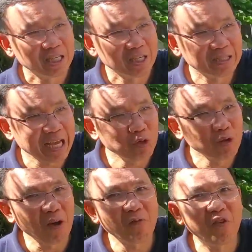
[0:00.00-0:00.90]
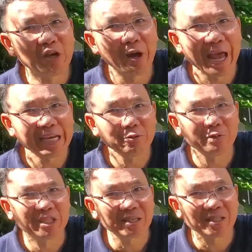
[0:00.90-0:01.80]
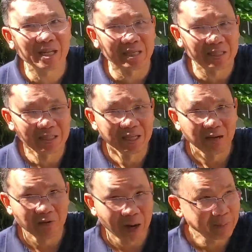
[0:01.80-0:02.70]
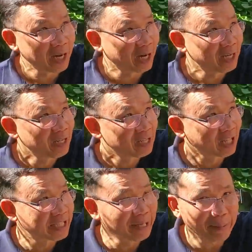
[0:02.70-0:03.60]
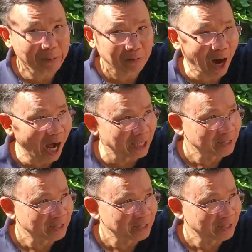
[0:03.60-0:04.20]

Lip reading: they do not feel any resistance from the tip of the rod.